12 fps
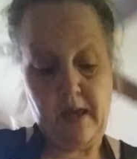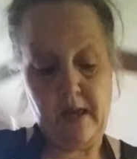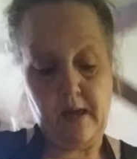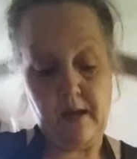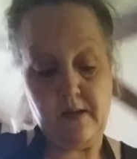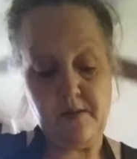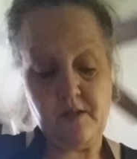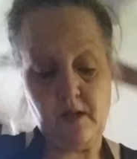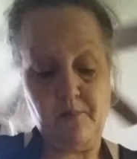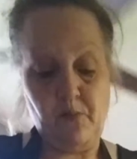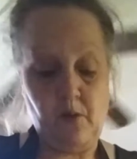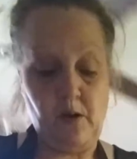And
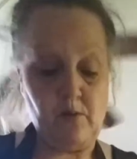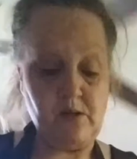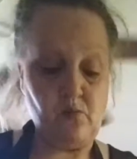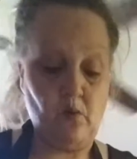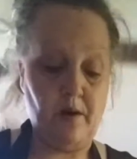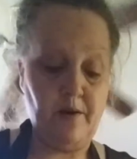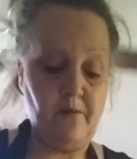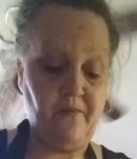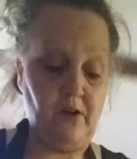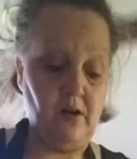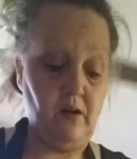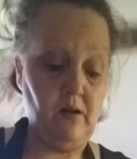Tupperware was
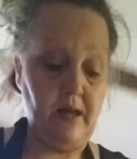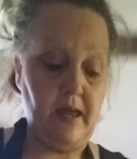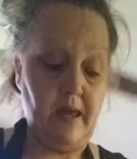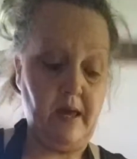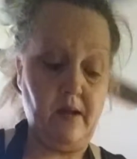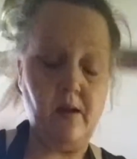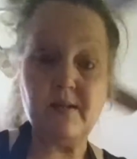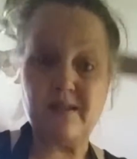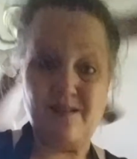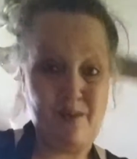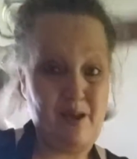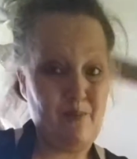wonderful and
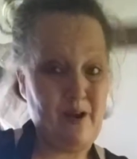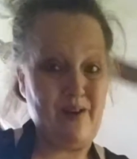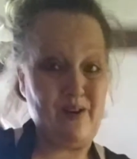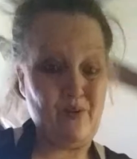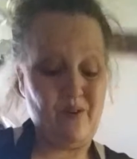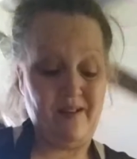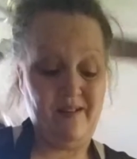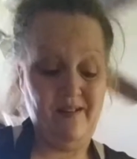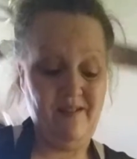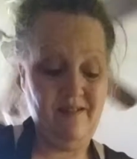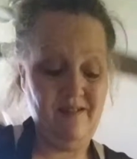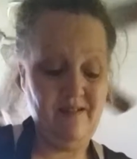sent me a brand new one.
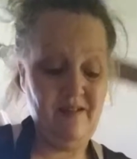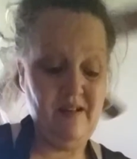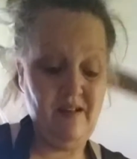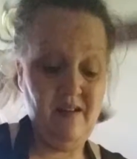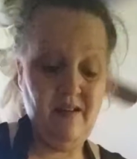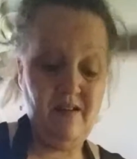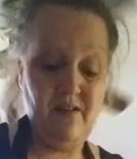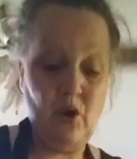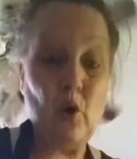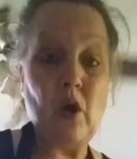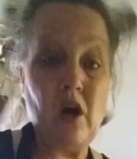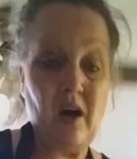
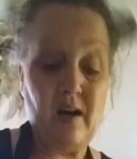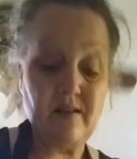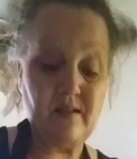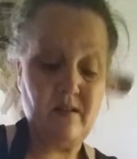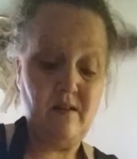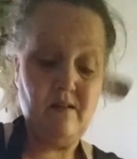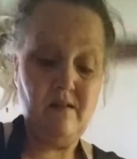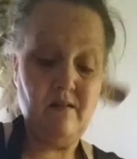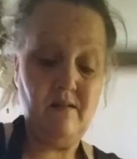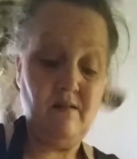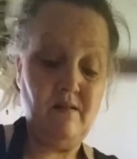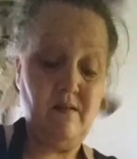No cost.
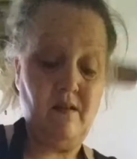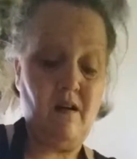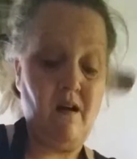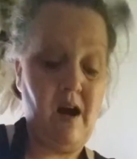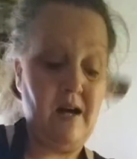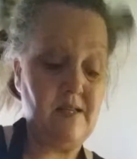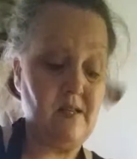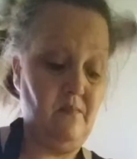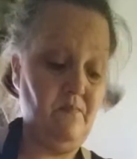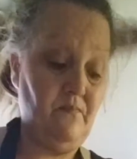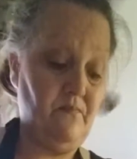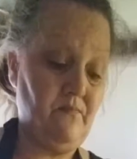
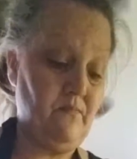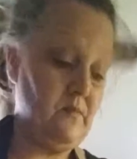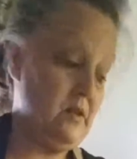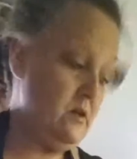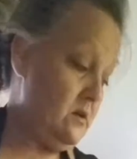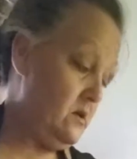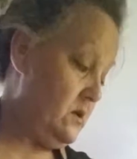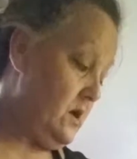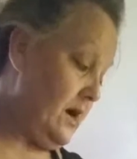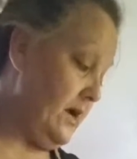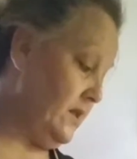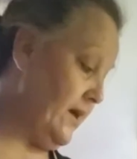Awesome.
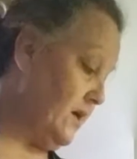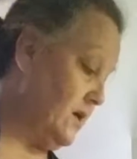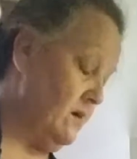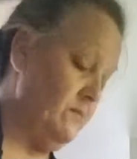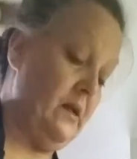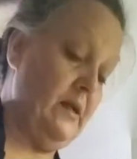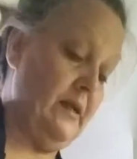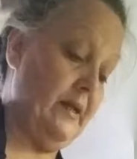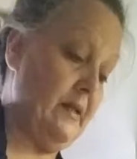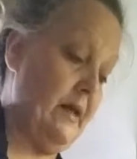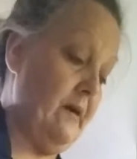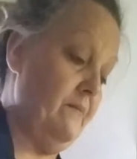I like a company like
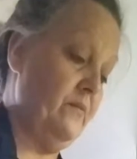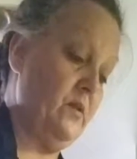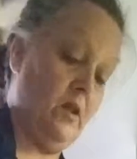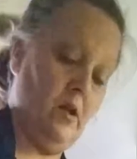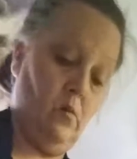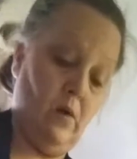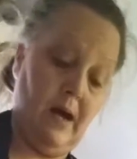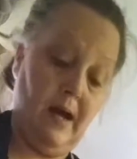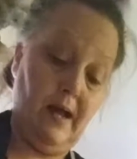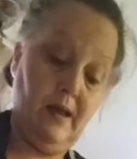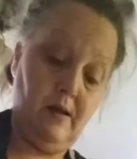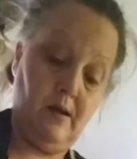that. You know
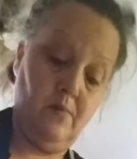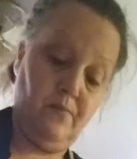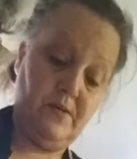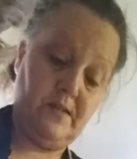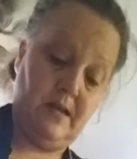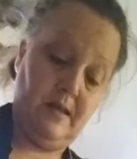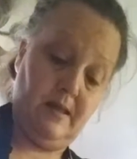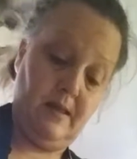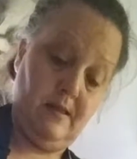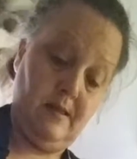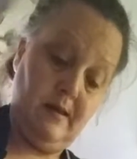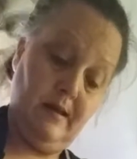why? 100%
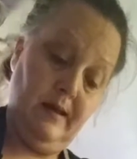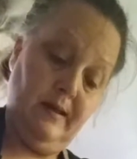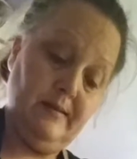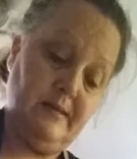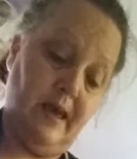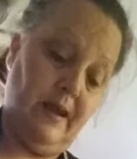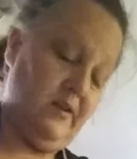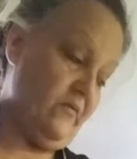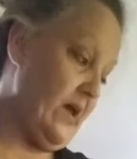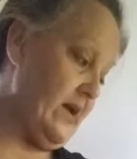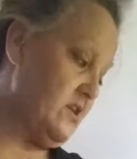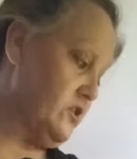
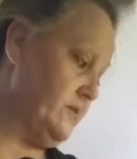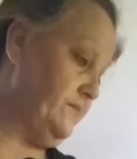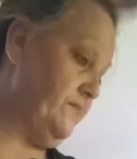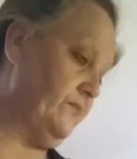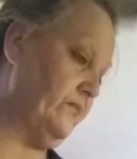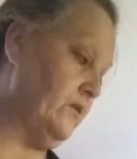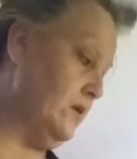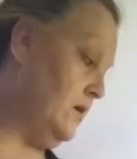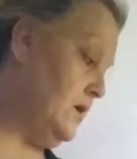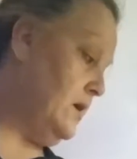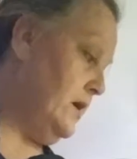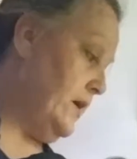satisfaction.
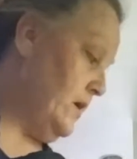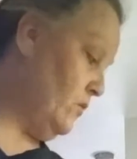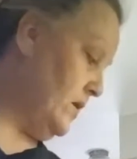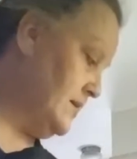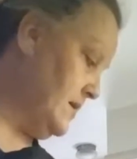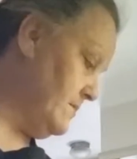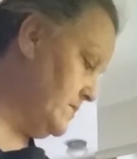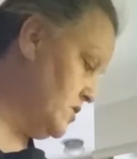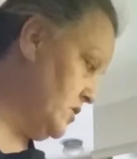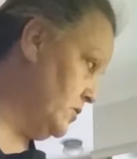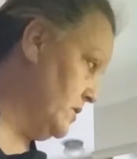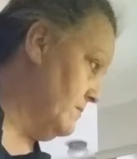And it wasn't
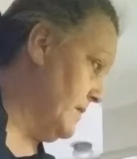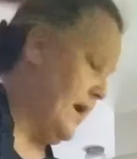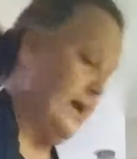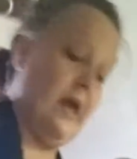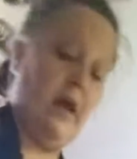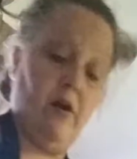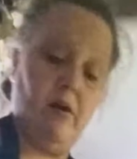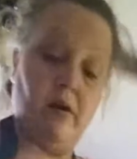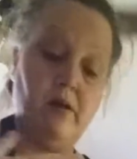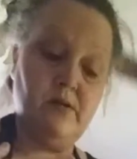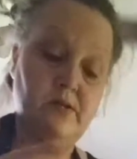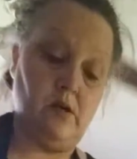due to my
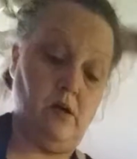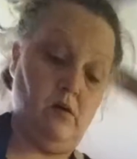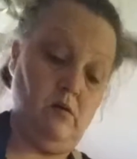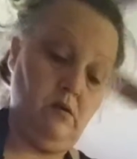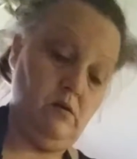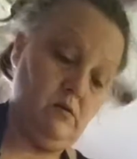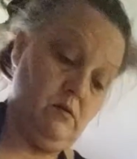error, so,